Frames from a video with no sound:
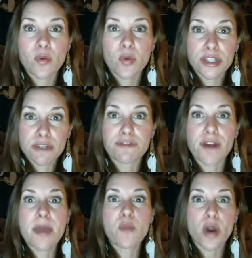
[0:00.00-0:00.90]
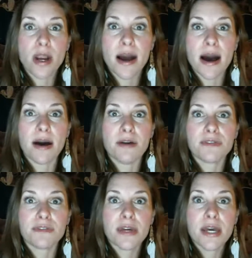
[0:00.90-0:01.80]
with the framework
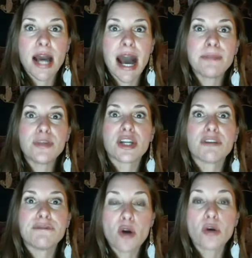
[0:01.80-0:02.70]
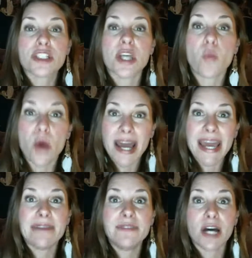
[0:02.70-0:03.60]
of, I'm going to focus on what I
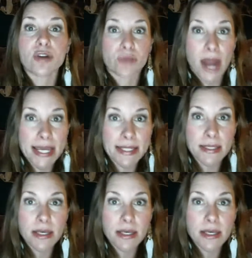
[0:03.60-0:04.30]
had done right